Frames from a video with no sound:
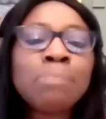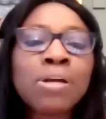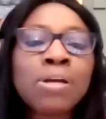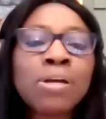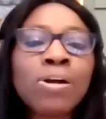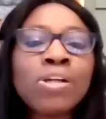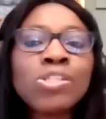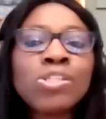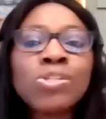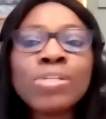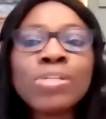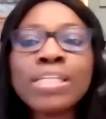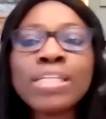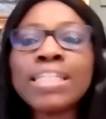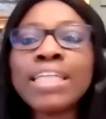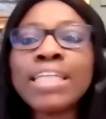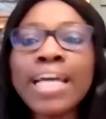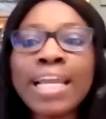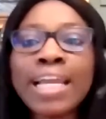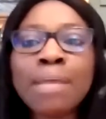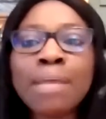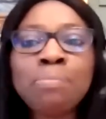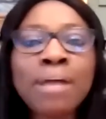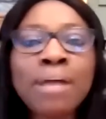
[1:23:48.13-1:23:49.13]
Because you
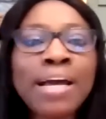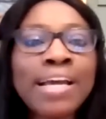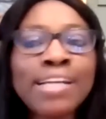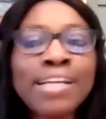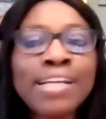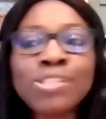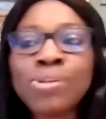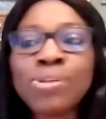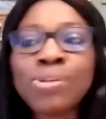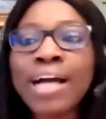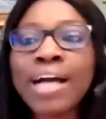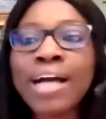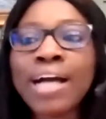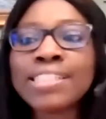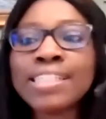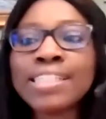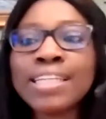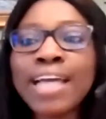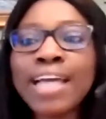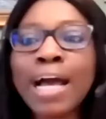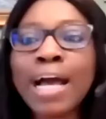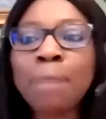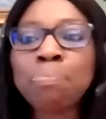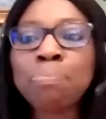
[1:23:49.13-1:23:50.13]
need the LMIA to
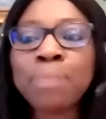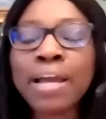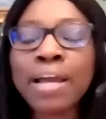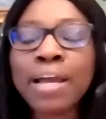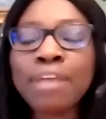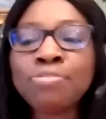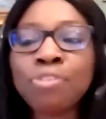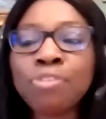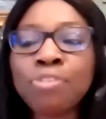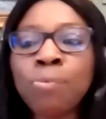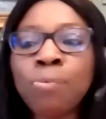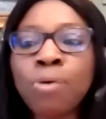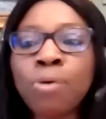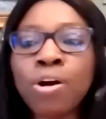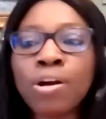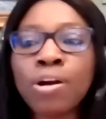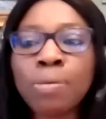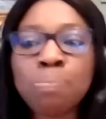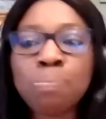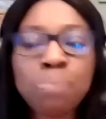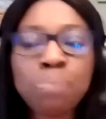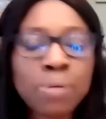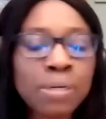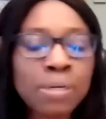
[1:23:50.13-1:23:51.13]
actually apply for
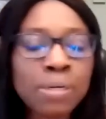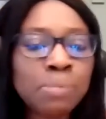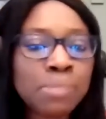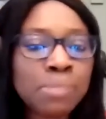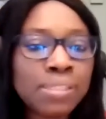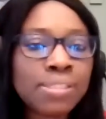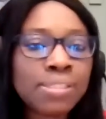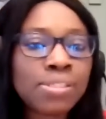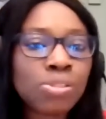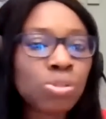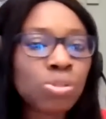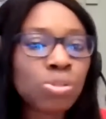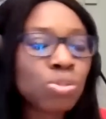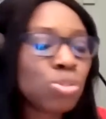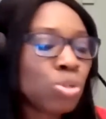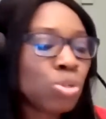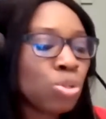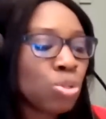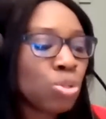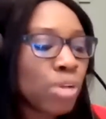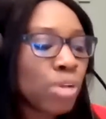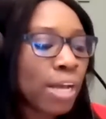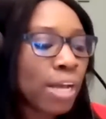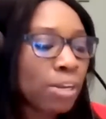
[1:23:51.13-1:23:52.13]
work permits.
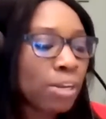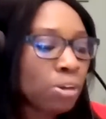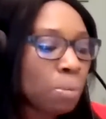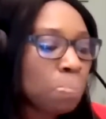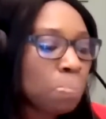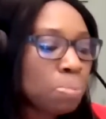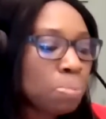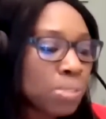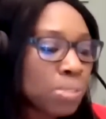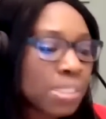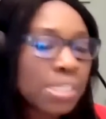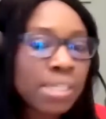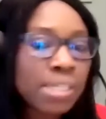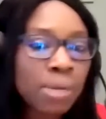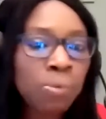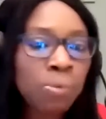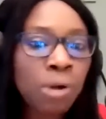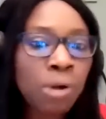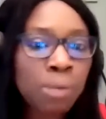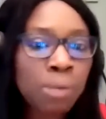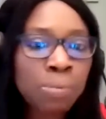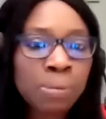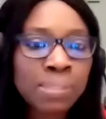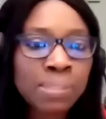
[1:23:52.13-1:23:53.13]
So you cannot put in
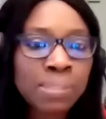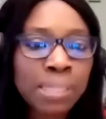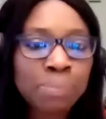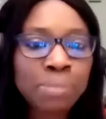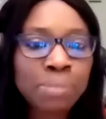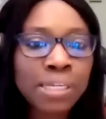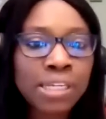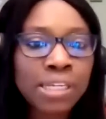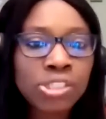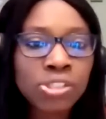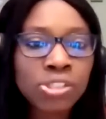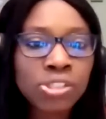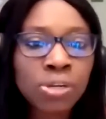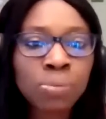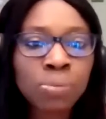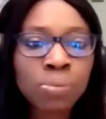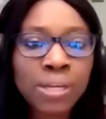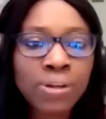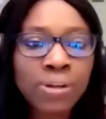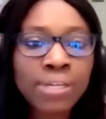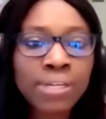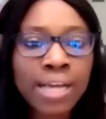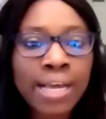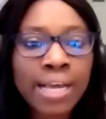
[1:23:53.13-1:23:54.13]
a work permit application
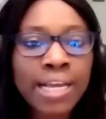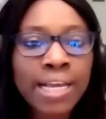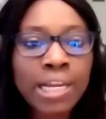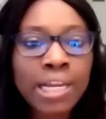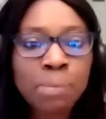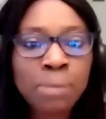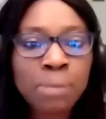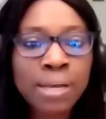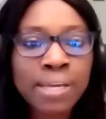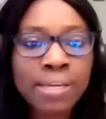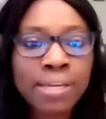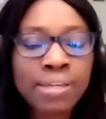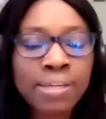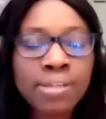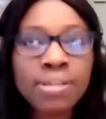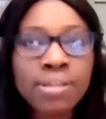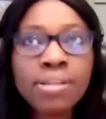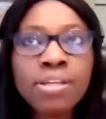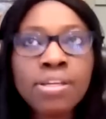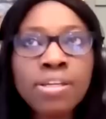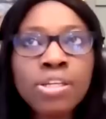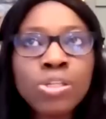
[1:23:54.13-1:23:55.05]
without the LMIA.